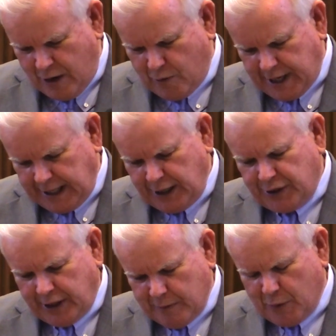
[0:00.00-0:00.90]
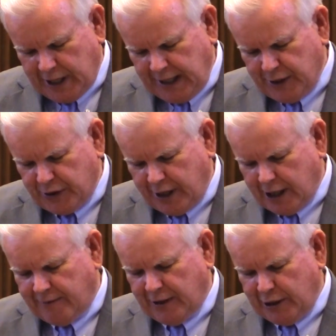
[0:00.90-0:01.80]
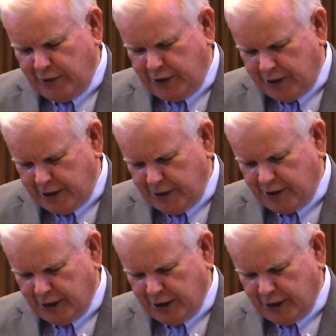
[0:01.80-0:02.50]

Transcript: Juanita's carefully researched